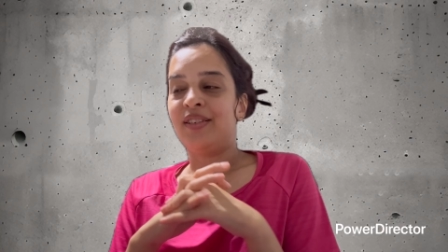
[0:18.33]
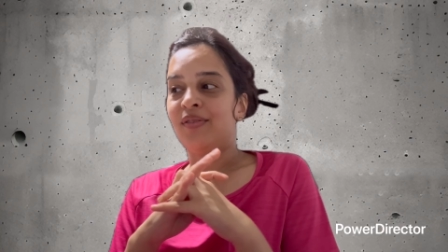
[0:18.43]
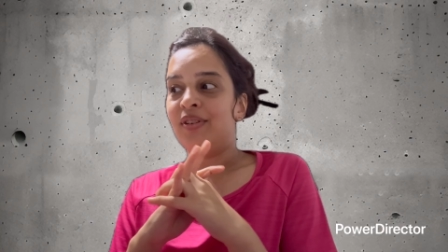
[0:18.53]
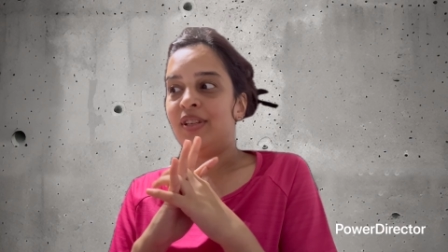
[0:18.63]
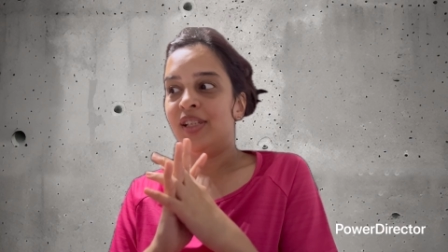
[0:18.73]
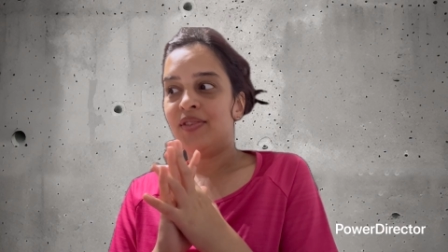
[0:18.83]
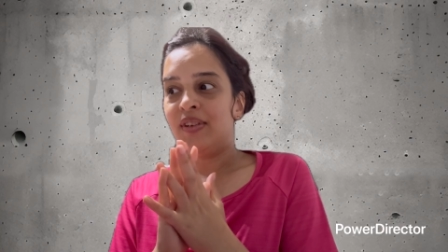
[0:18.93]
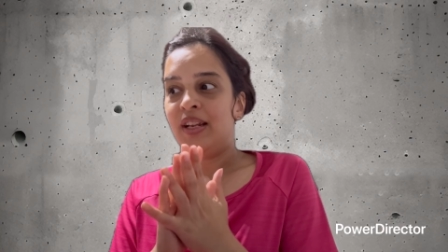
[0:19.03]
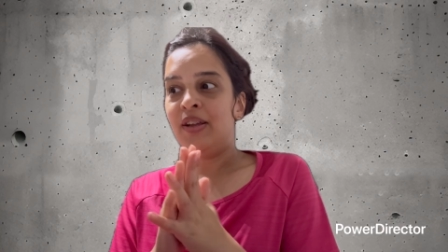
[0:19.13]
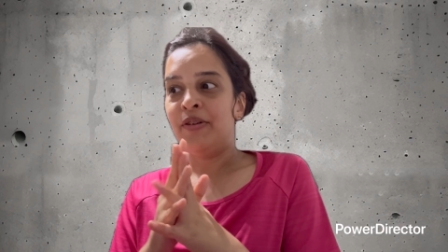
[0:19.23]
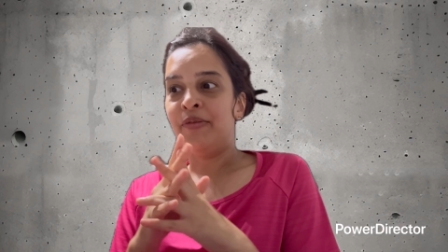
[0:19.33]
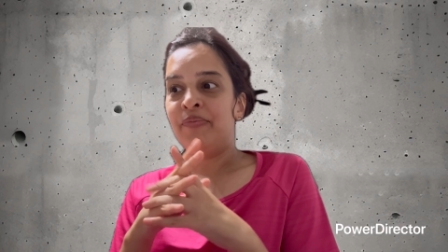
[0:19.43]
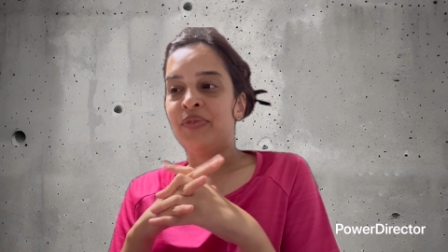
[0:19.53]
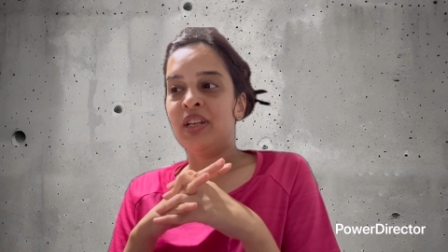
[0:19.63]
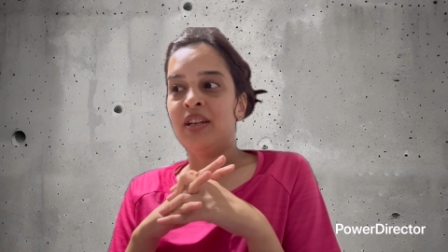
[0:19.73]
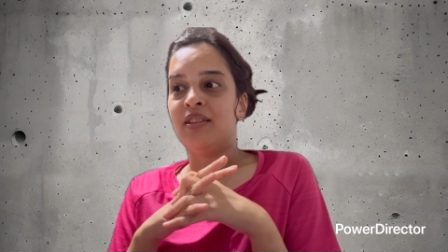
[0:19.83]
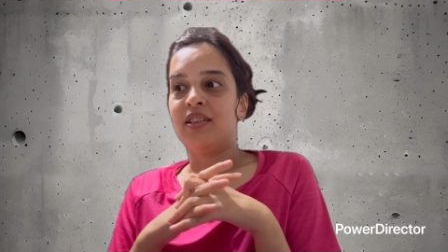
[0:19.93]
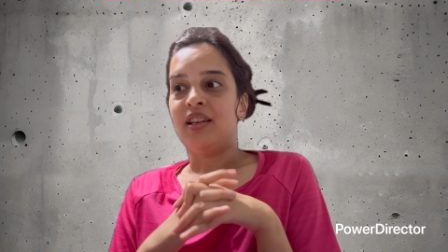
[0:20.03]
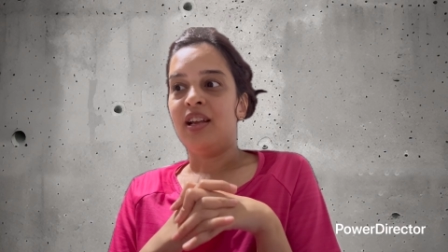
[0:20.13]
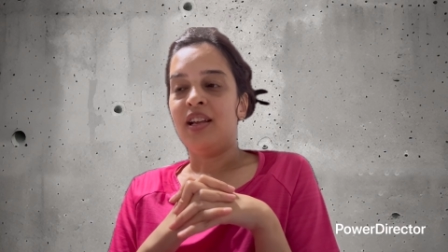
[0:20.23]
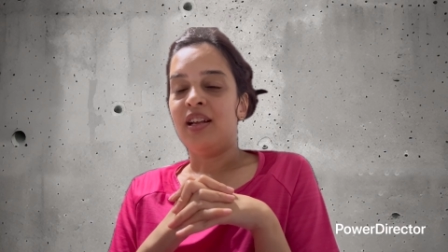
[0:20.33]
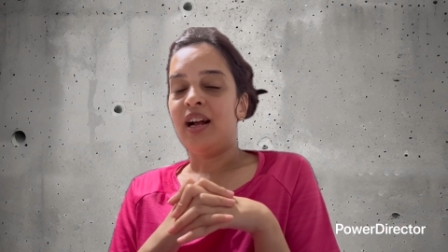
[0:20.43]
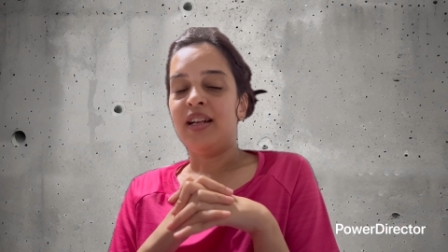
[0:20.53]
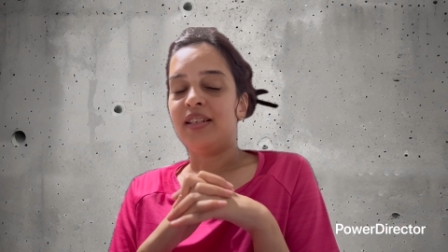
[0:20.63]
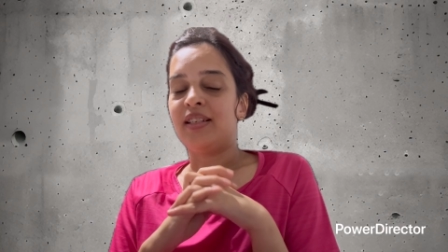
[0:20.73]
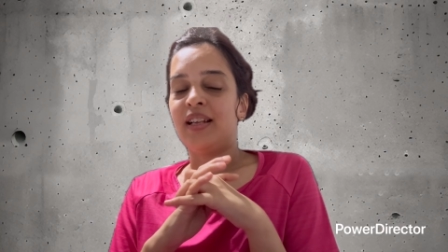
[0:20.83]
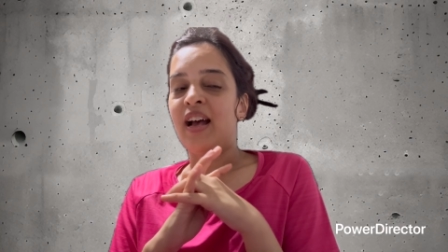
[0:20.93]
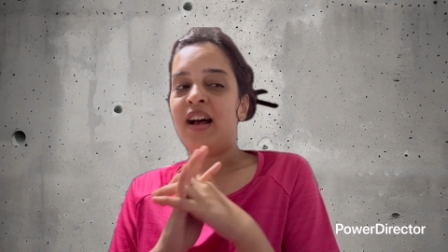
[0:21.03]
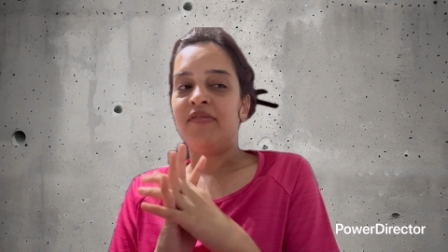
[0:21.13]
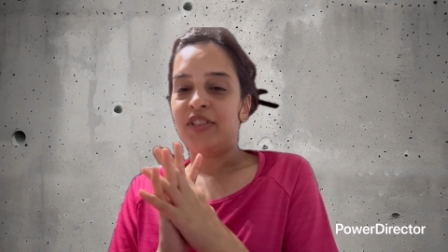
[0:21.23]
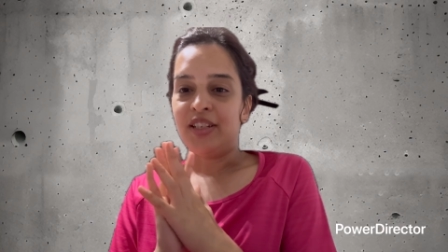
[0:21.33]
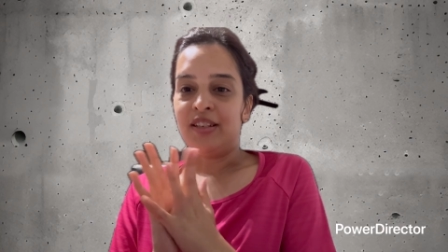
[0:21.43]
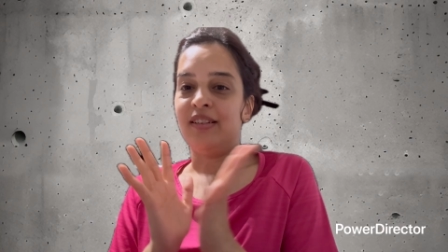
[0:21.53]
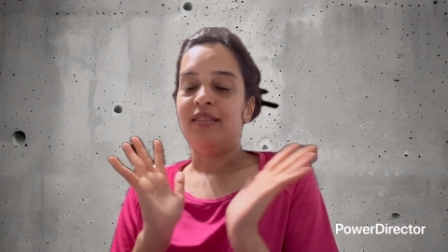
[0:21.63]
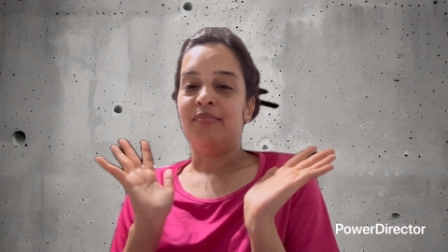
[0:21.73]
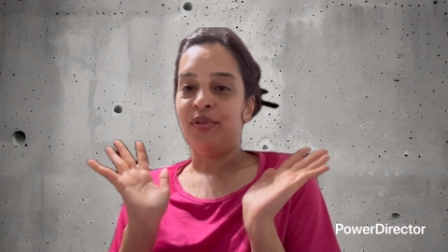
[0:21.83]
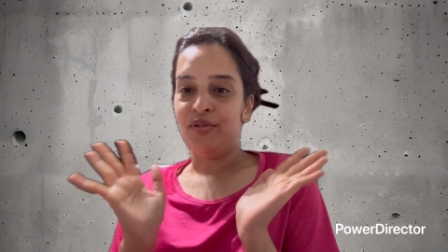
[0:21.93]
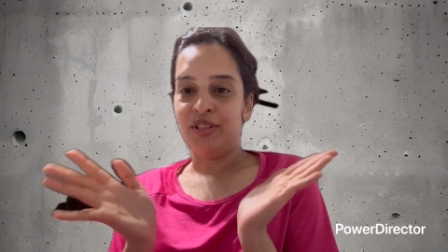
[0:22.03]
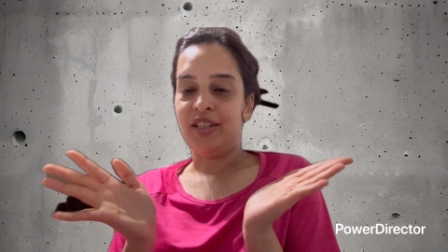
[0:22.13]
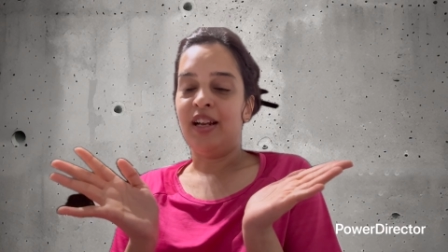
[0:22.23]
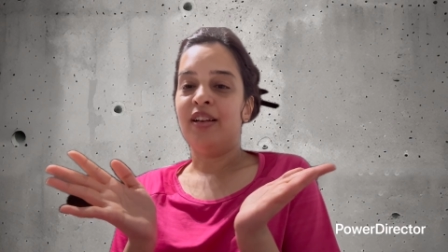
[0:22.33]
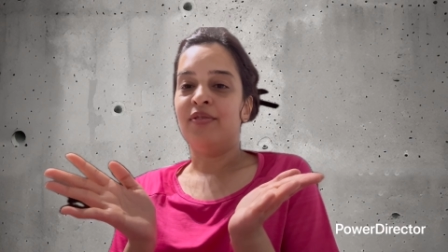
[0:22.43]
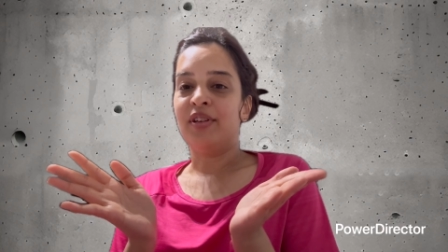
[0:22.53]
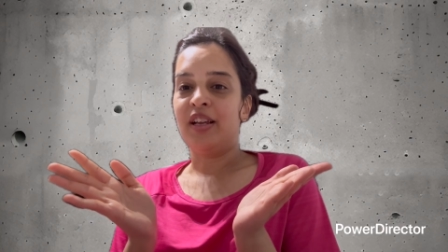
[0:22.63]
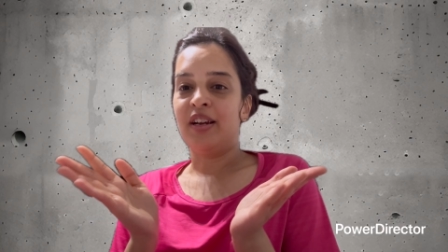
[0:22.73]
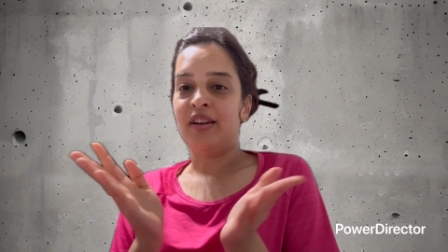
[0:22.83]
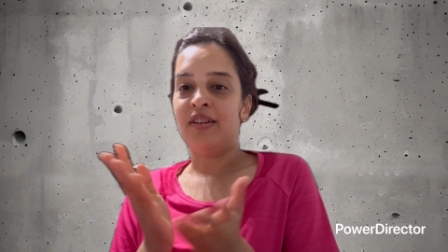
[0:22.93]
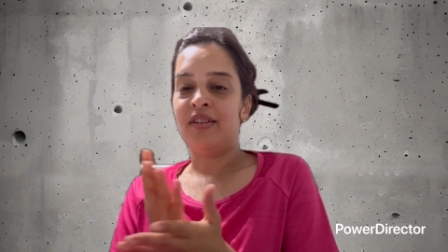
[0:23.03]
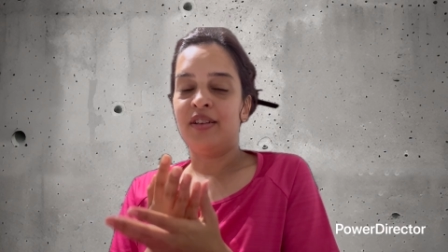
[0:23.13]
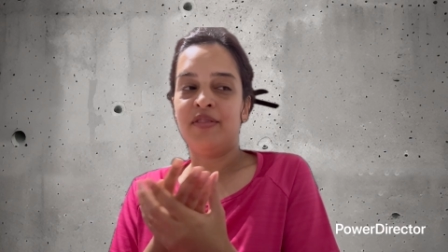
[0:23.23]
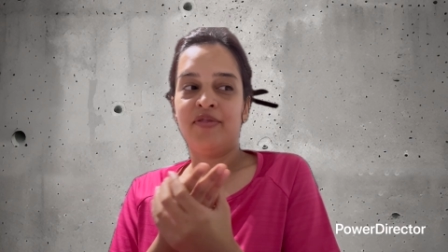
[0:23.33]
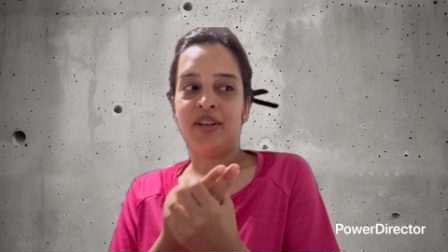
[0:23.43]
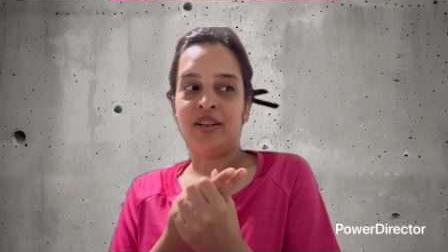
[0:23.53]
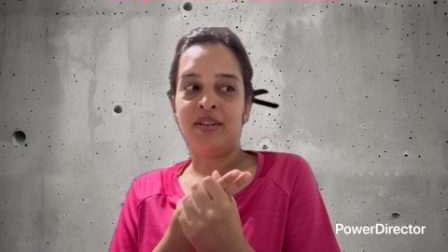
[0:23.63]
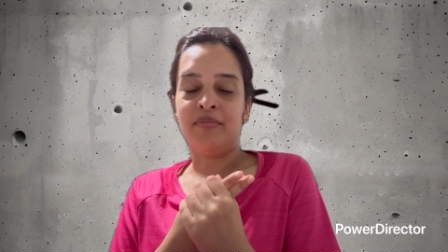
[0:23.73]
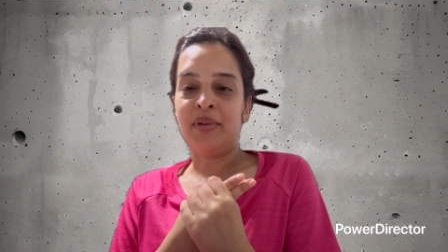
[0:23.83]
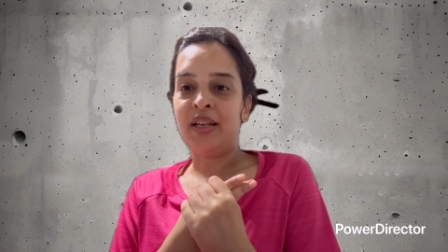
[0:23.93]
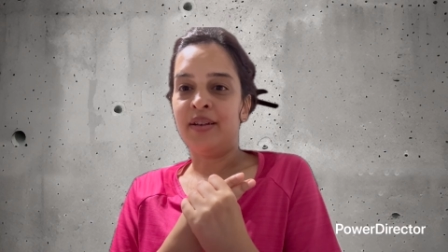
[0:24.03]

So in this video today, I just have to post it. I don't care if my